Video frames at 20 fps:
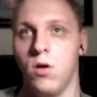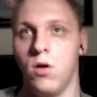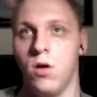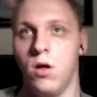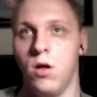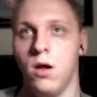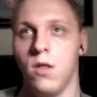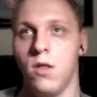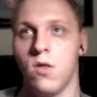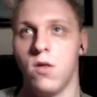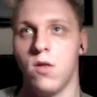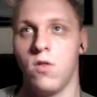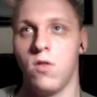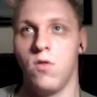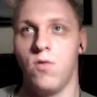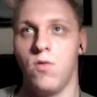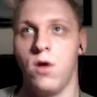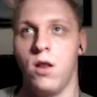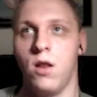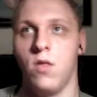let's get to
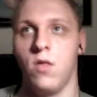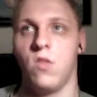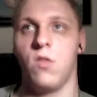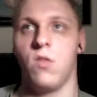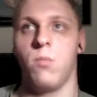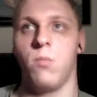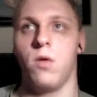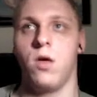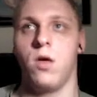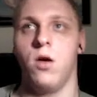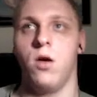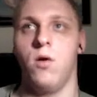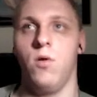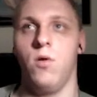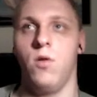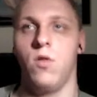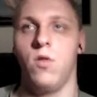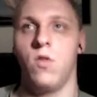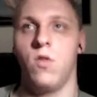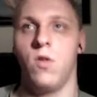writing some code.
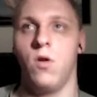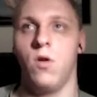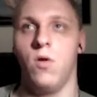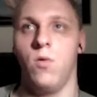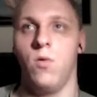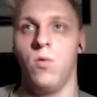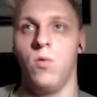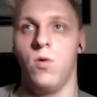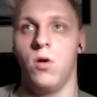So